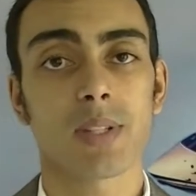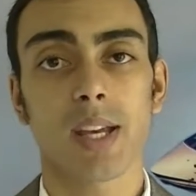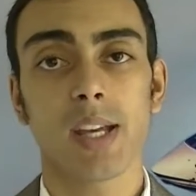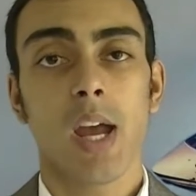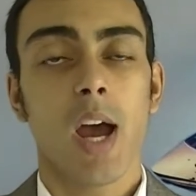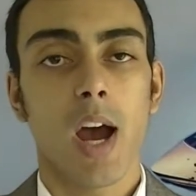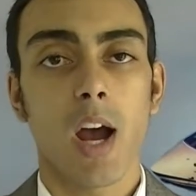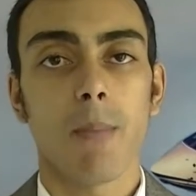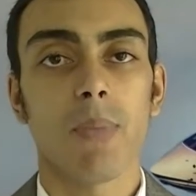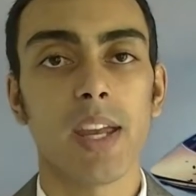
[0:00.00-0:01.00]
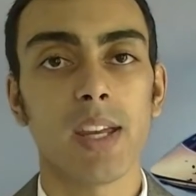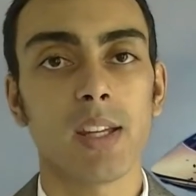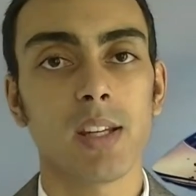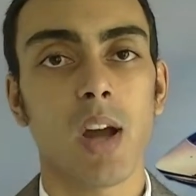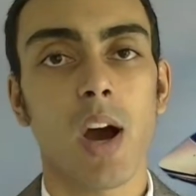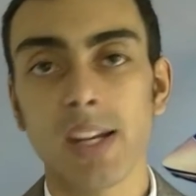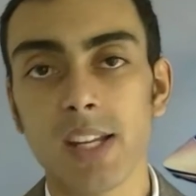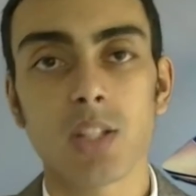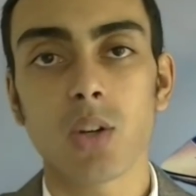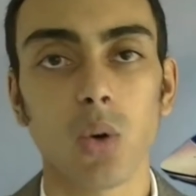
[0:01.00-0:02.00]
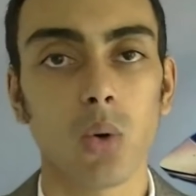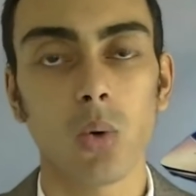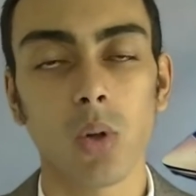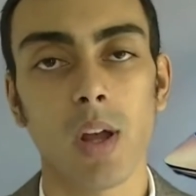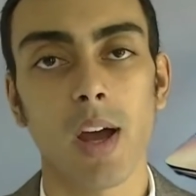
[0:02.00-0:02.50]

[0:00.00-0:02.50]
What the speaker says: Say, I need to call